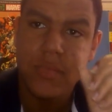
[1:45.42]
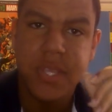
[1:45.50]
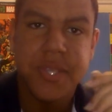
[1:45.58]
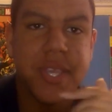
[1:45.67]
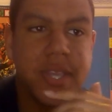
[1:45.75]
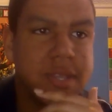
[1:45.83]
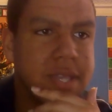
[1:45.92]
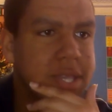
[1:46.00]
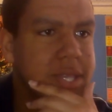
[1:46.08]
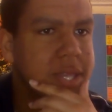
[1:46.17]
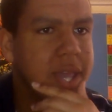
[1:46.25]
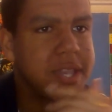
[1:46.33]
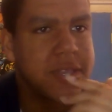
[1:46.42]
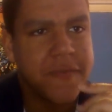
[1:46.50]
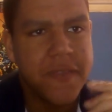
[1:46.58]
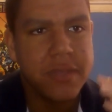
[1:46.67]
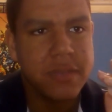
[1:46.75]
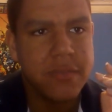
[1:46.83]
Second is, as a
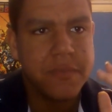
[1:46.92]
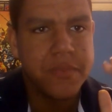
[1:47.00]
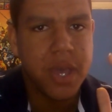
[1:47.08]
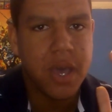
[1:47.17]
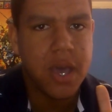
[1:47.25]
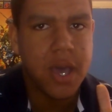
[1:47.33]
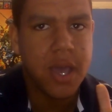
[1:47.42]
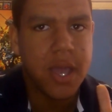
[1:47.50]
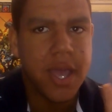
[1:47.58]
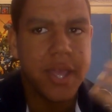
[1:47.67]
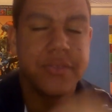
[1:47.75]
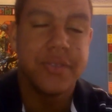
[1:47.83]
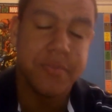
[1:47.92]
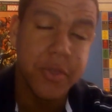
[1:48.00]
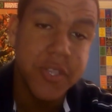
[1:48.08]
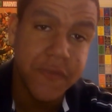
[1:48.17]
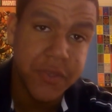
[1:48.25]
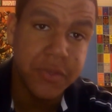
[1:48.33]
founding member, and
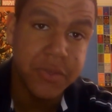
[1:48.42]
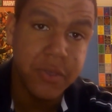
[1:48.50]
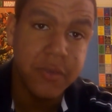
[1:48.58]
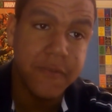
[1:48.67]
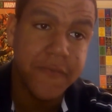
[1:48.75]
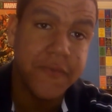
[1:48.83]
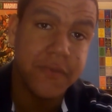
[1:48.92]
most of you